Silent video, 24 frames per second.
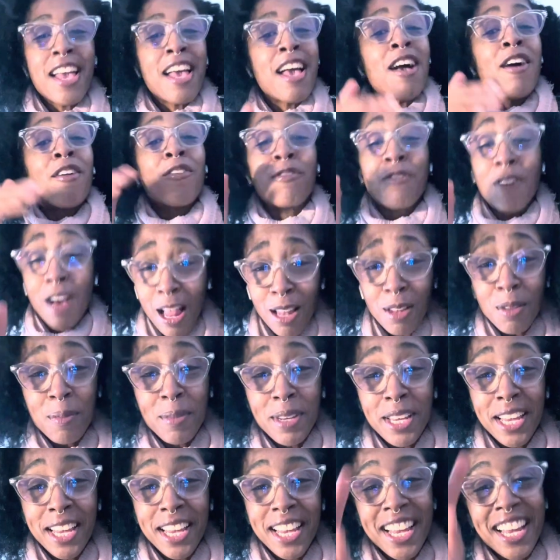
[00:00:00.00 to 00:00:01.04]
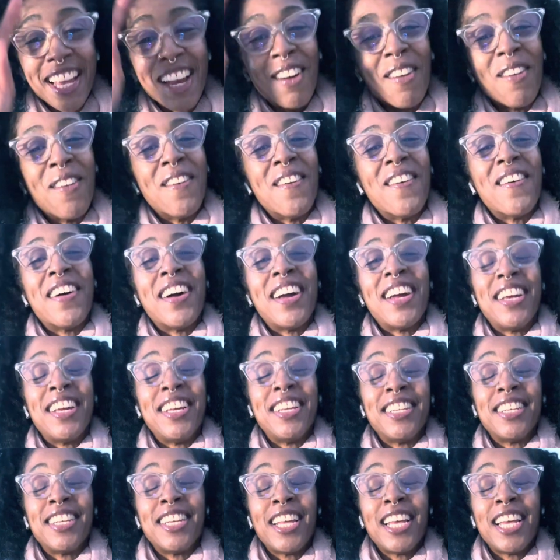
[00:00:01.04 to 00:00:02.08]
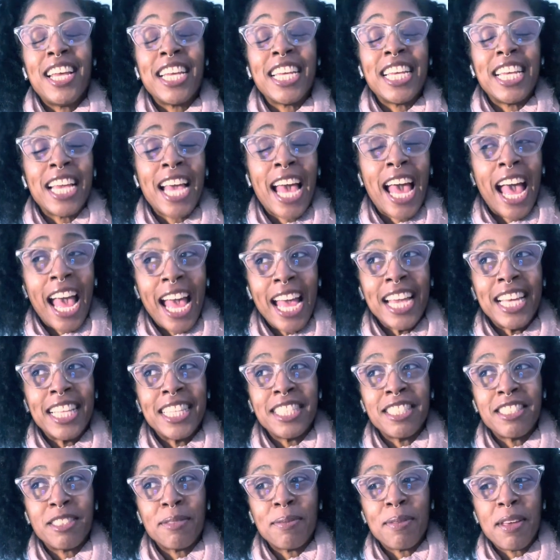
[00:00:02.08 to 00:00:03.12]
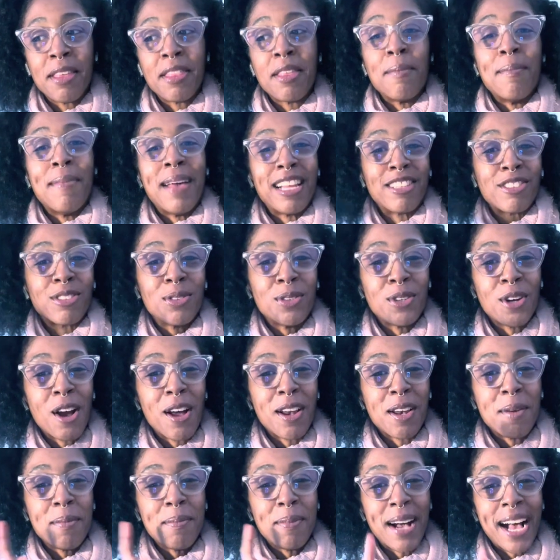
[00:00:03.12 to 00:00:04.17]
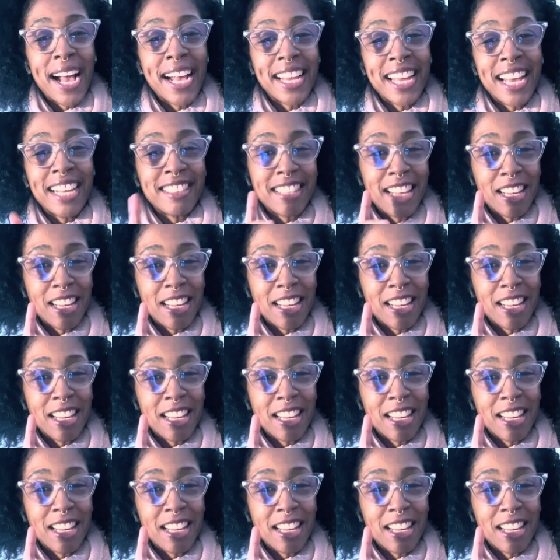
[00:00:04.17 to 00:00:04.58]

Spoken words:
Follow me on at Elizabeth Magical Garden Podcast.